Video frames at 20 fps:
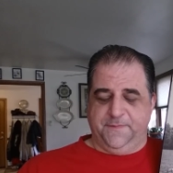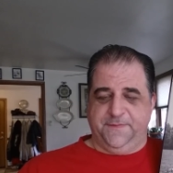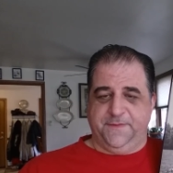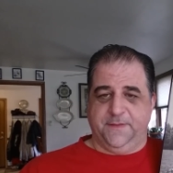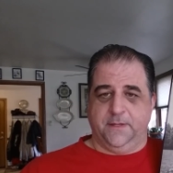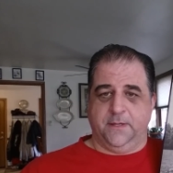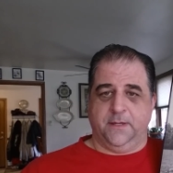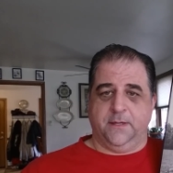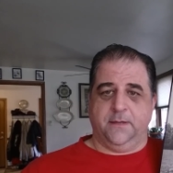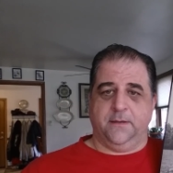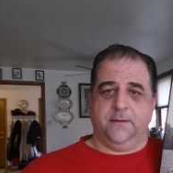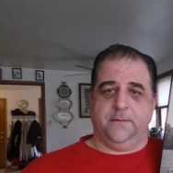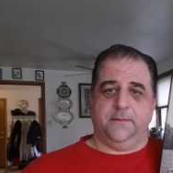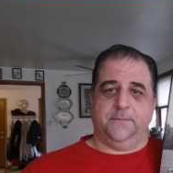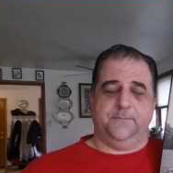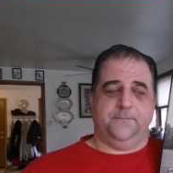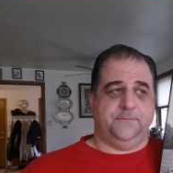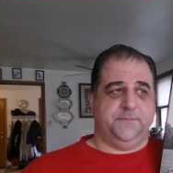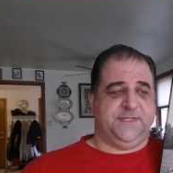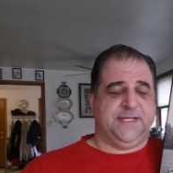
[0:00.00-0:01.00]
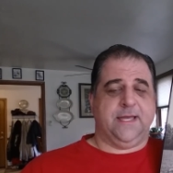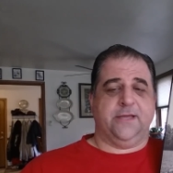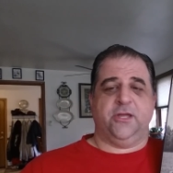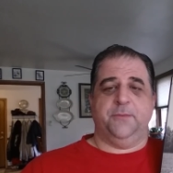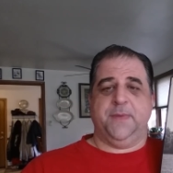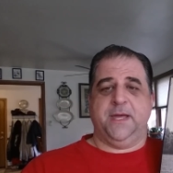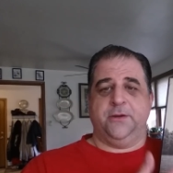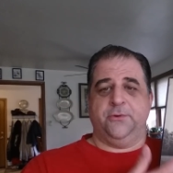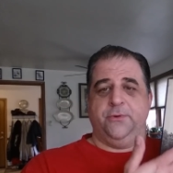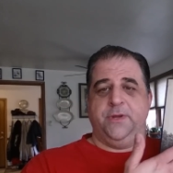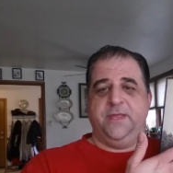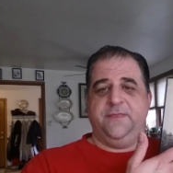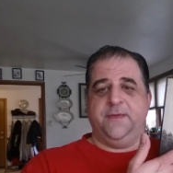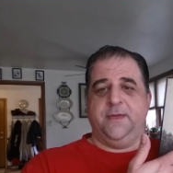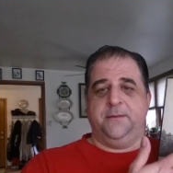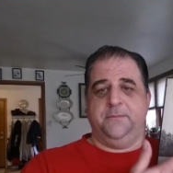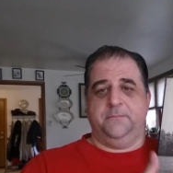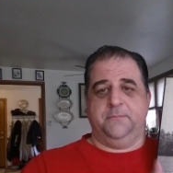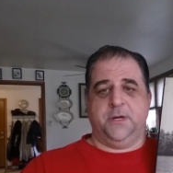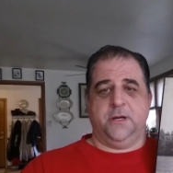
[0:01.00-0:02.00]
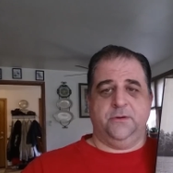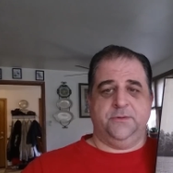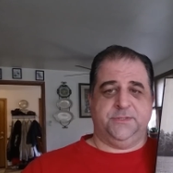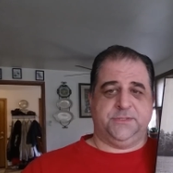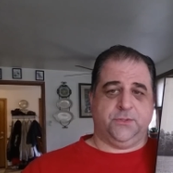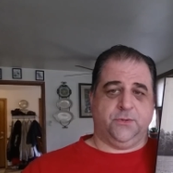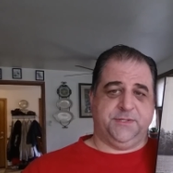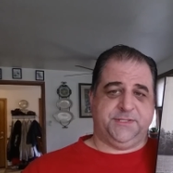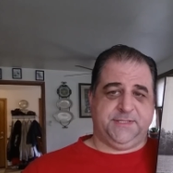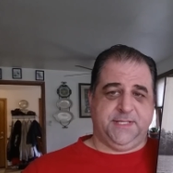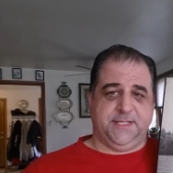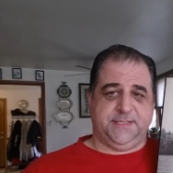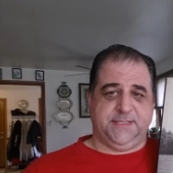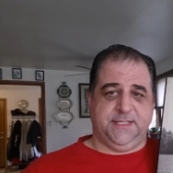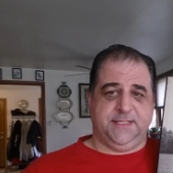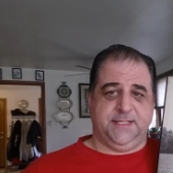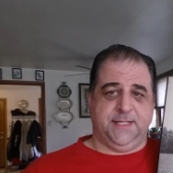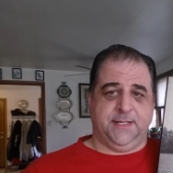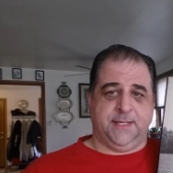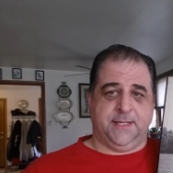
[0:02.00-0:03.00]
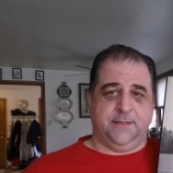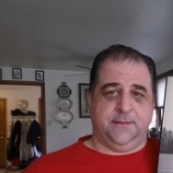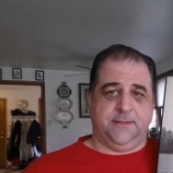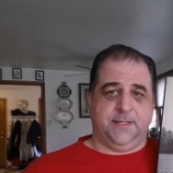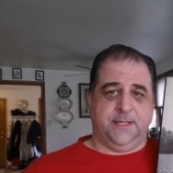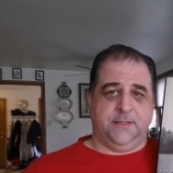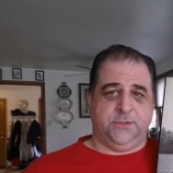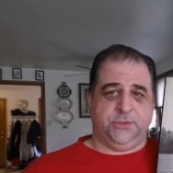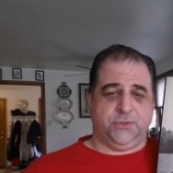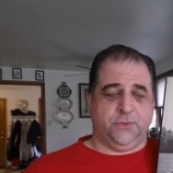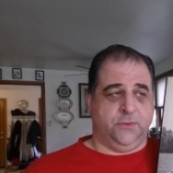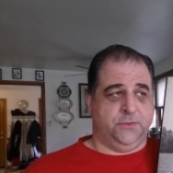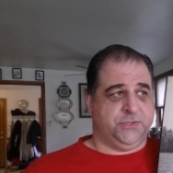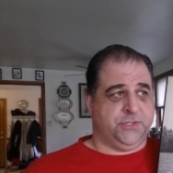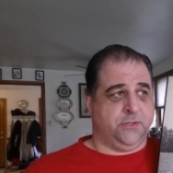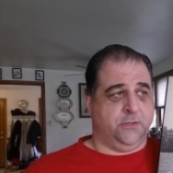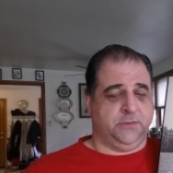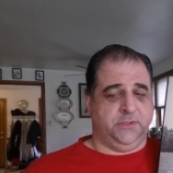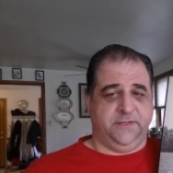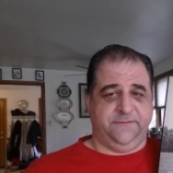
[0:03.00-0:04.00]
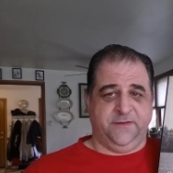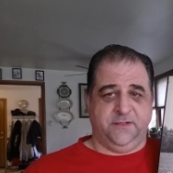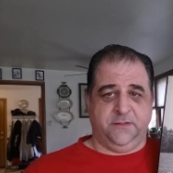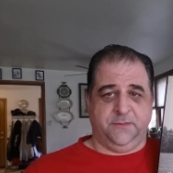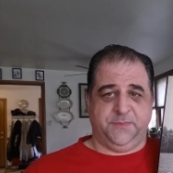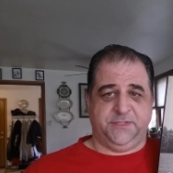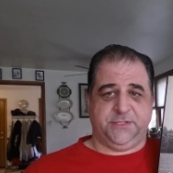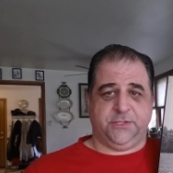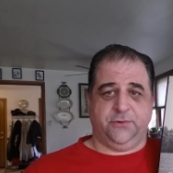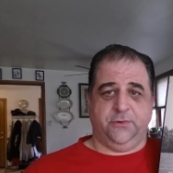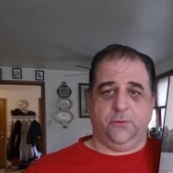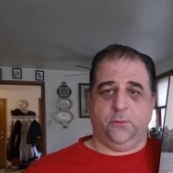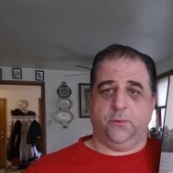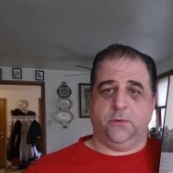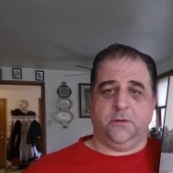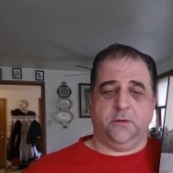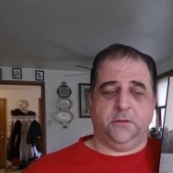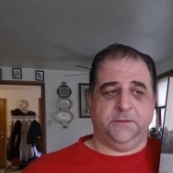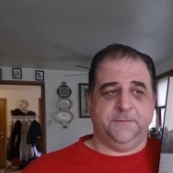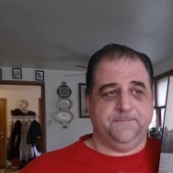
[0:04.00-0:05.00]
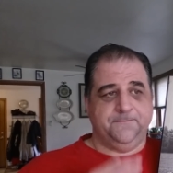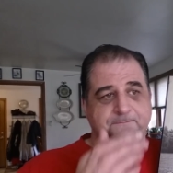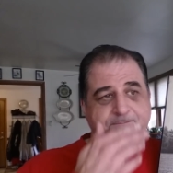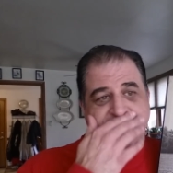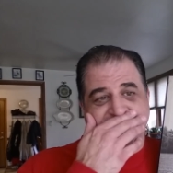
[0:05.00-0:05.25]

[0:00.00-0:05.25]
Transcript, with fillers: the documentary that Martin Scorsese did on, on George called Living in the Material World.